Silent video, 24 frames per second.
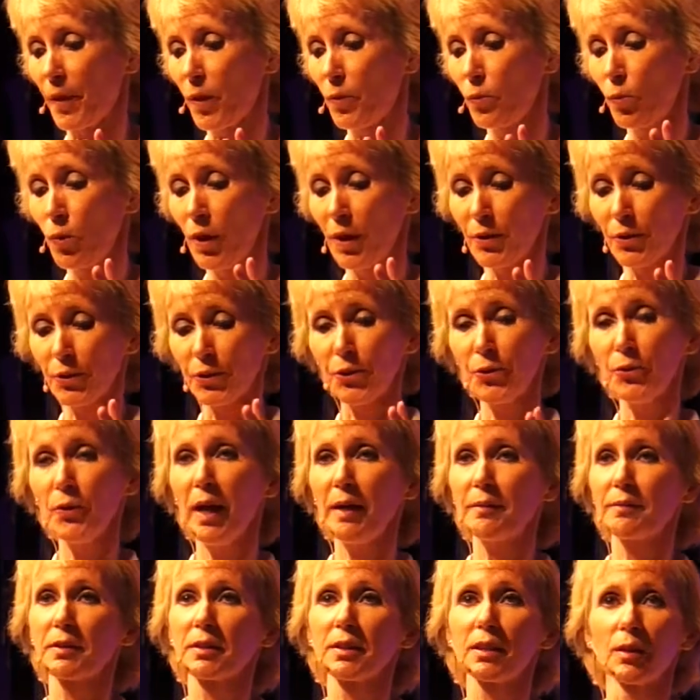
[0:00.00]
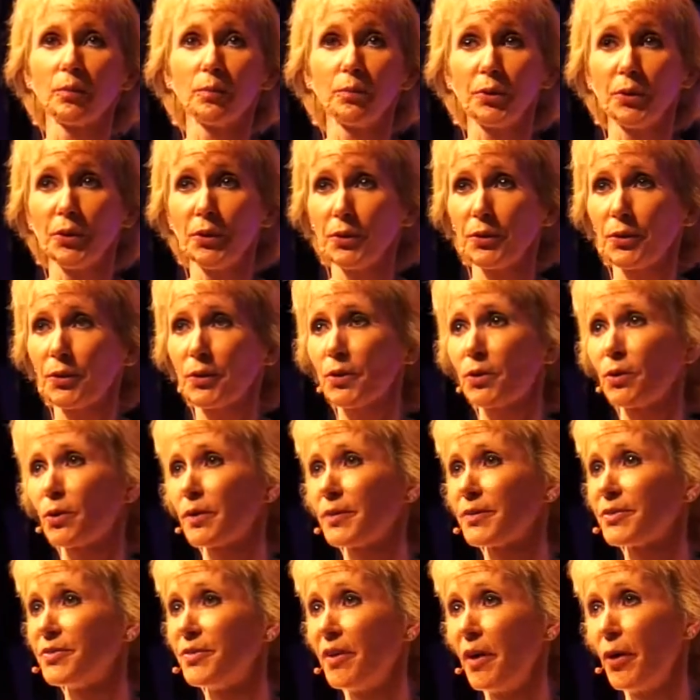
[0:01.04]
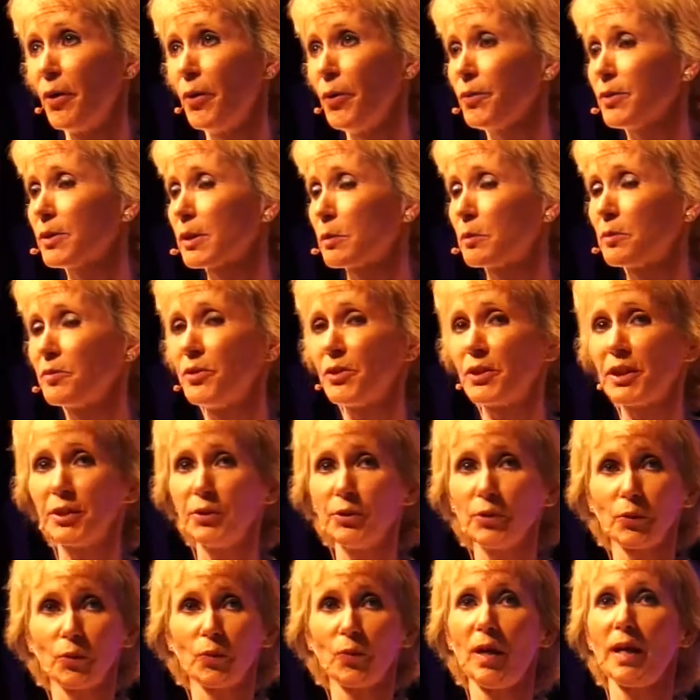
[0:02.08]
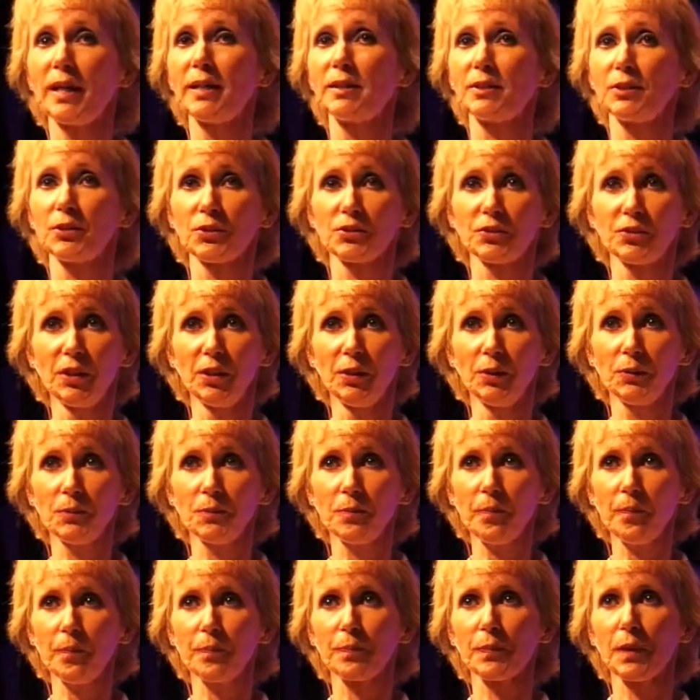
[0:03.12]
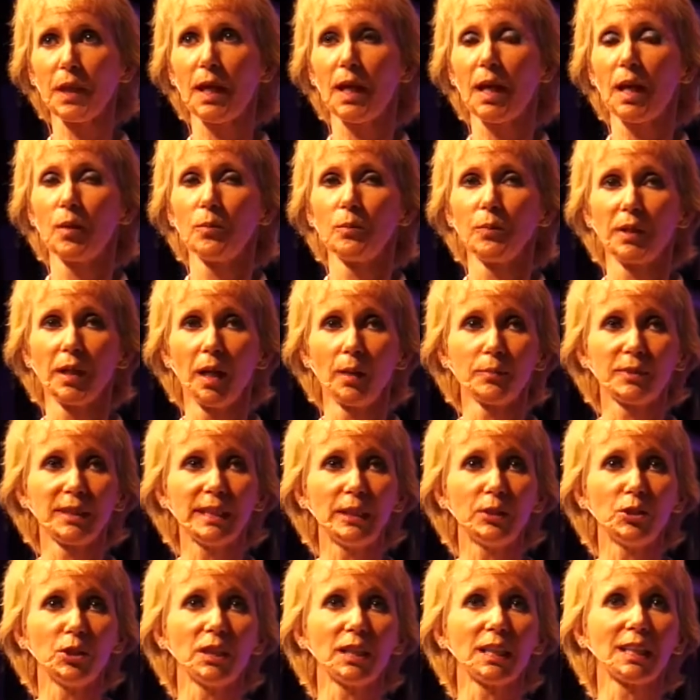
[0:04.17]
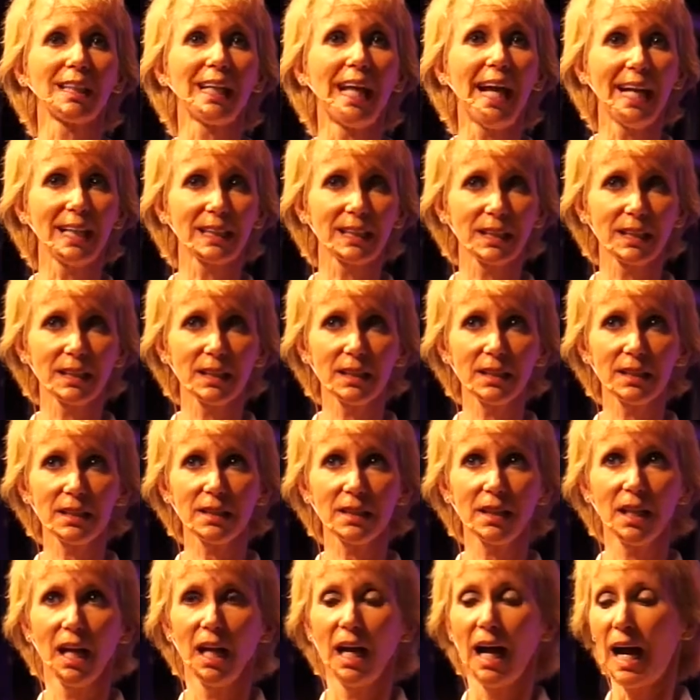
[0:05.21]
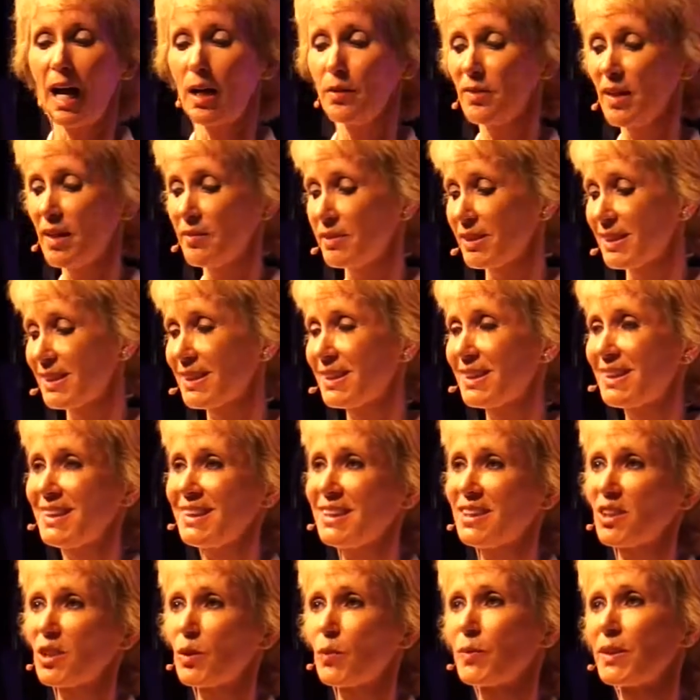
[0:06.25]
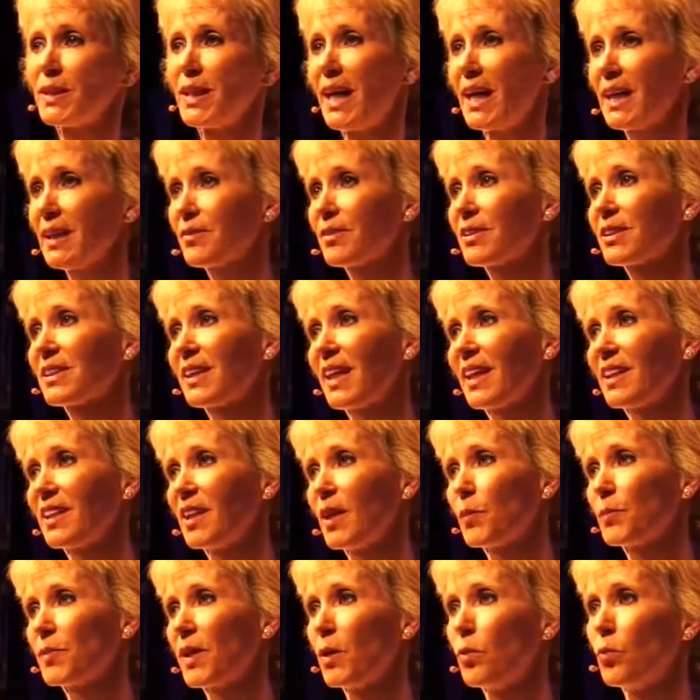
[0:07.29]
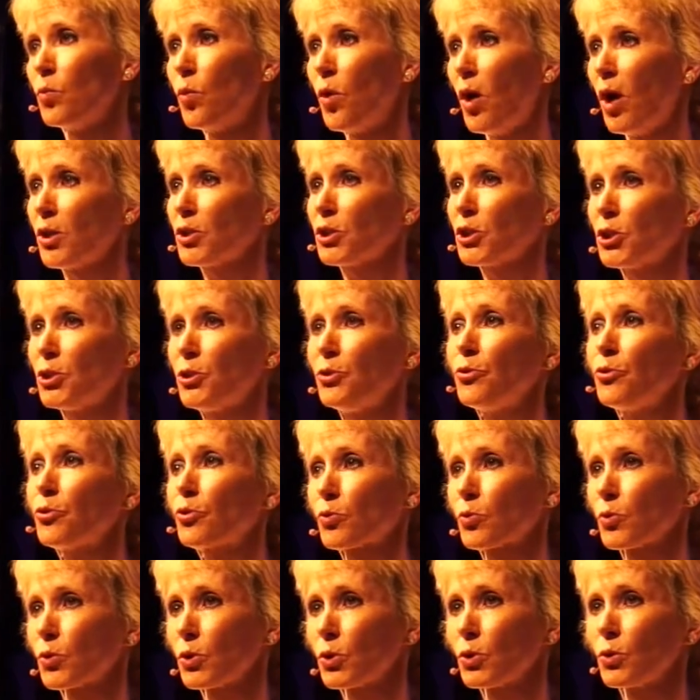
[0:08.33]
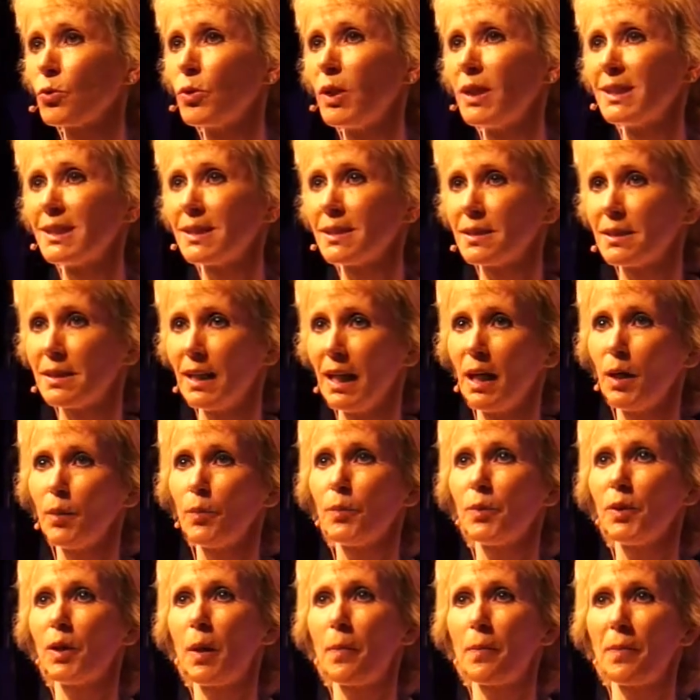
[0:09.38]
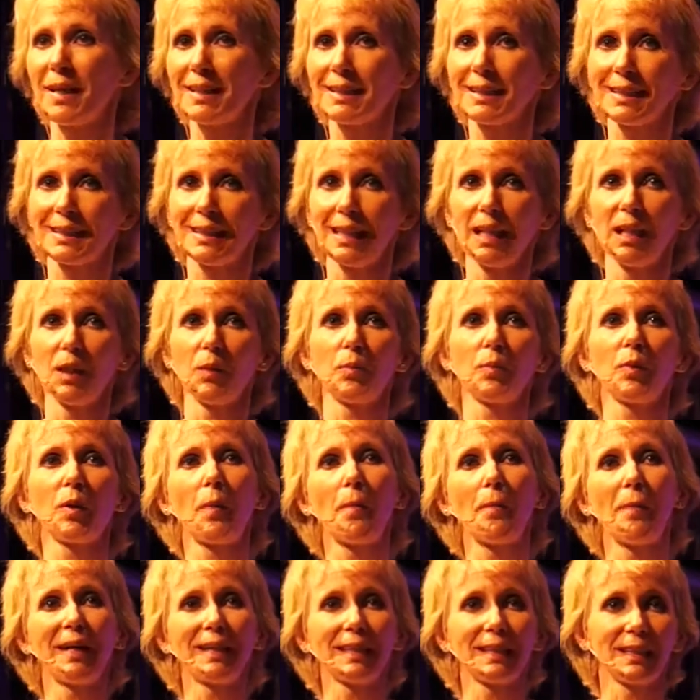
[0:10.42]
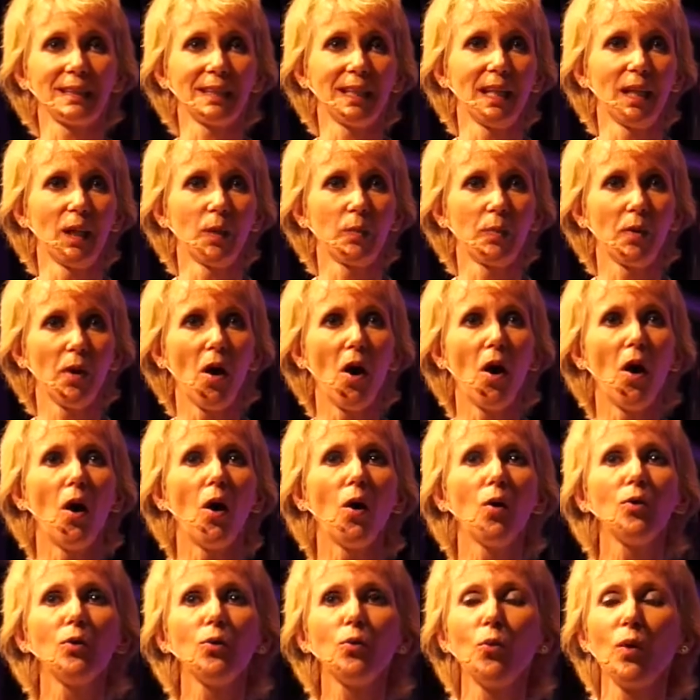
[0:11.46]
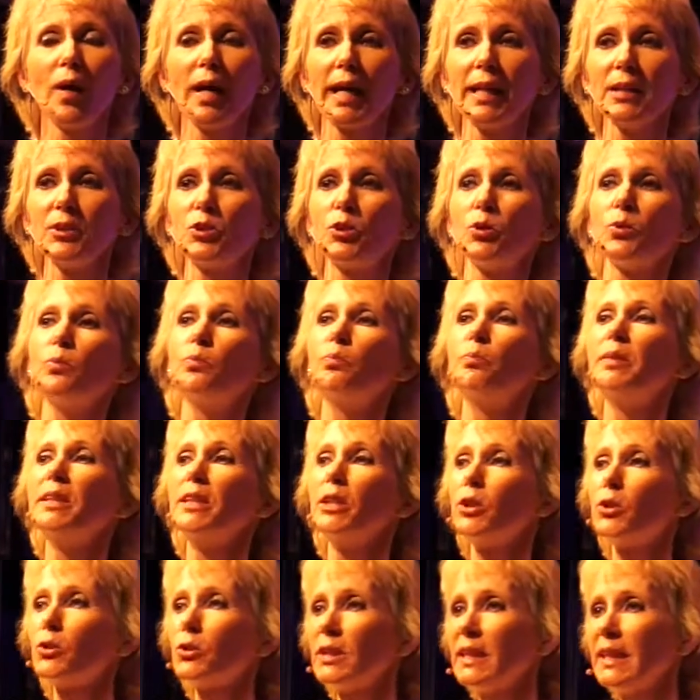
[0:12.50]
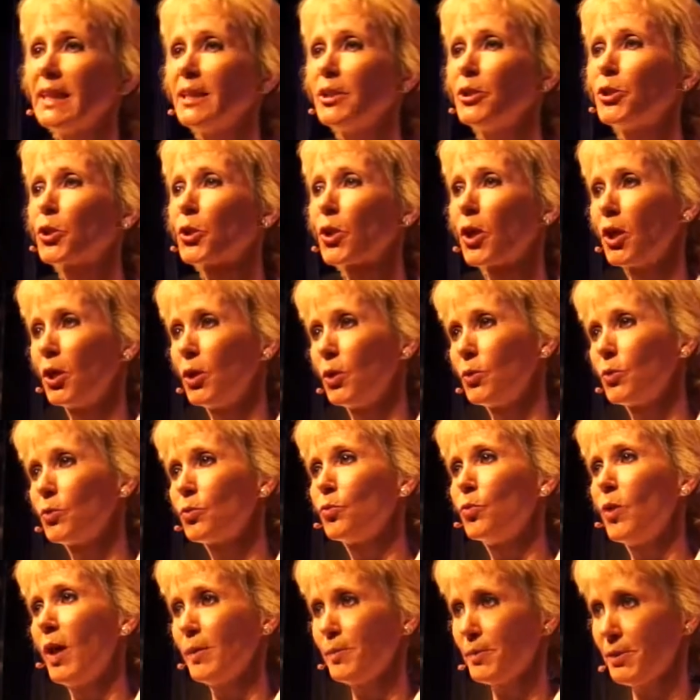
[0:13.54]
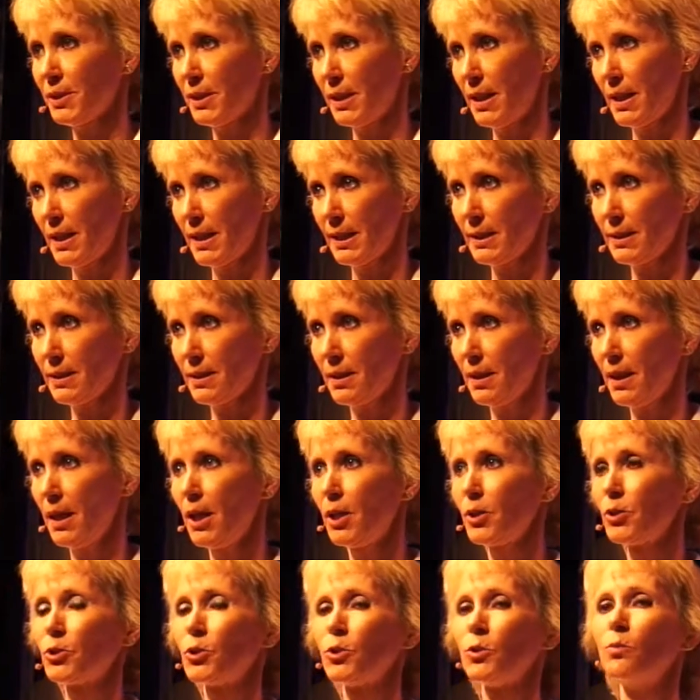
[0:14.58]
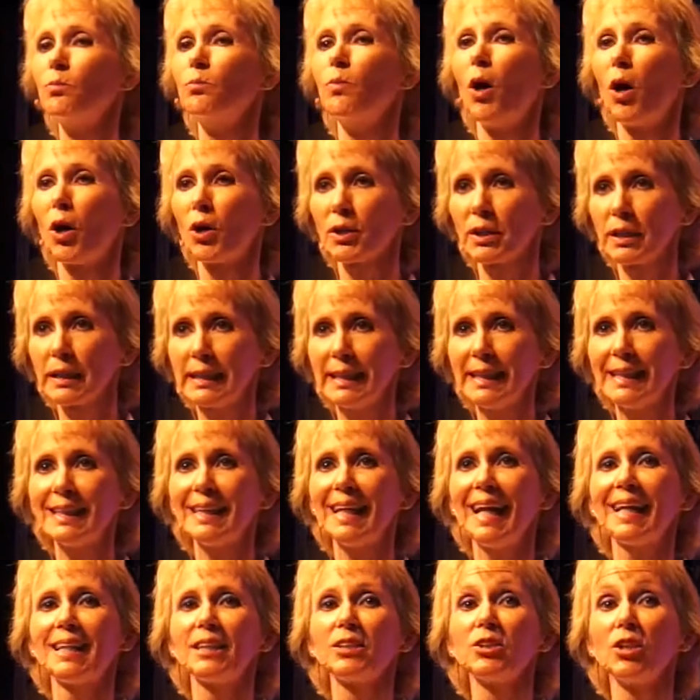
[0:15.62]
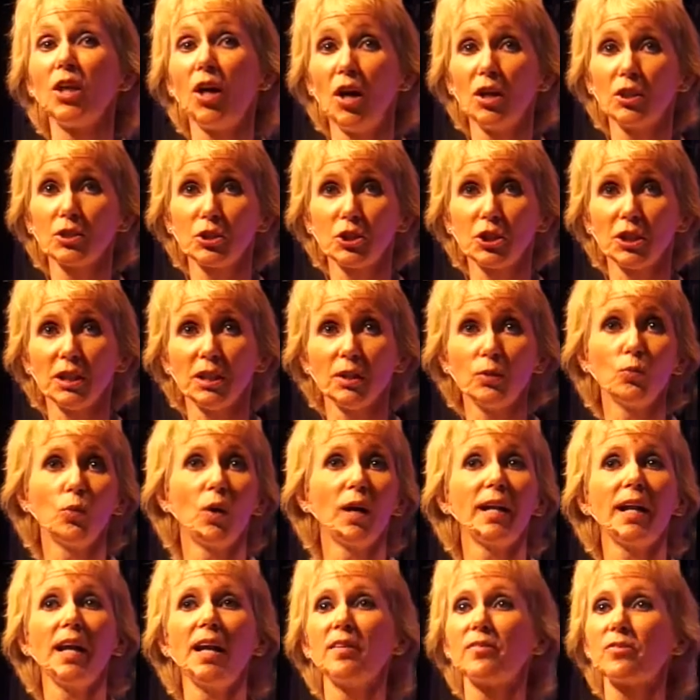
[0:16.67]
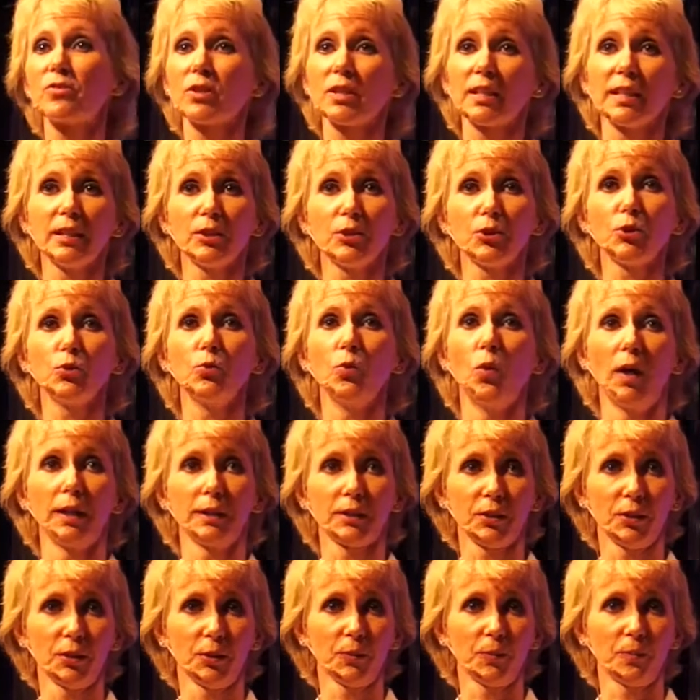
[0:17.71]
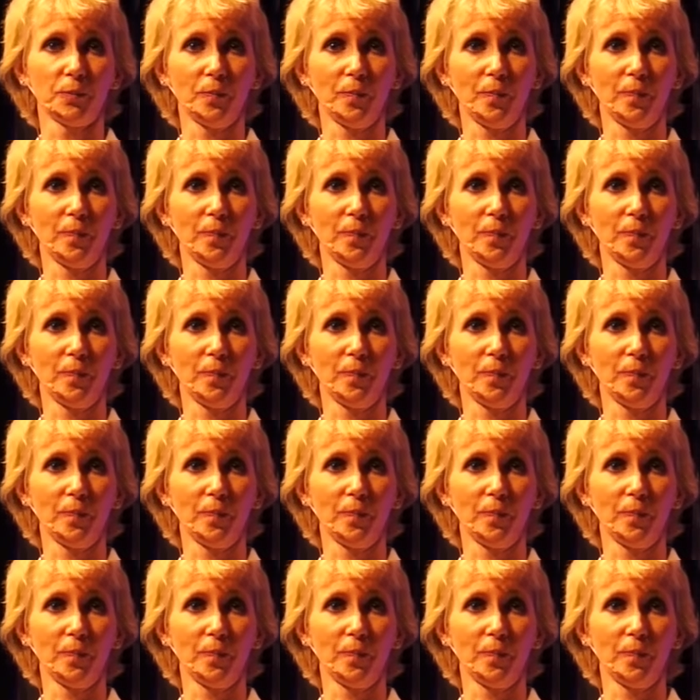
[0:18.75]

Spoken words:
Whether you have a computer or a phone, some of you can do it right on your phone. But I'm teaching classes. I have a system that I have set up that walks you through step by step by step, all the way to building your own website, to marketing and launching whatever it is you want to.